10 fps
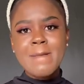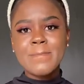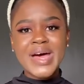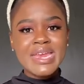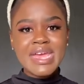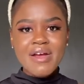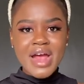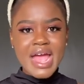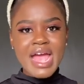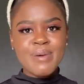But here I
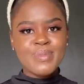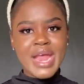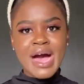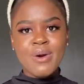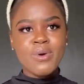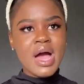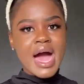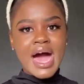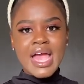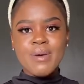am now.
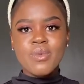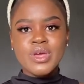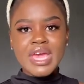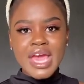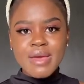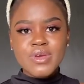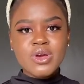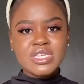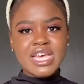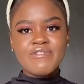I am okay,
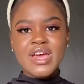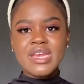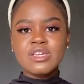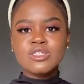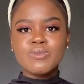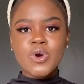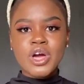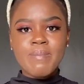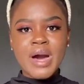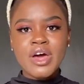because I finally spoke
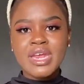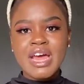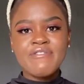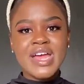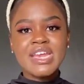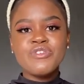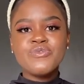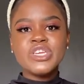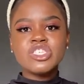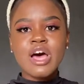about it. I finally
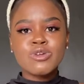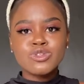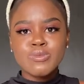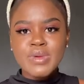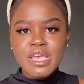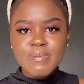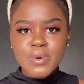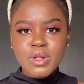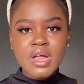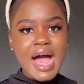reached out to
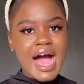people.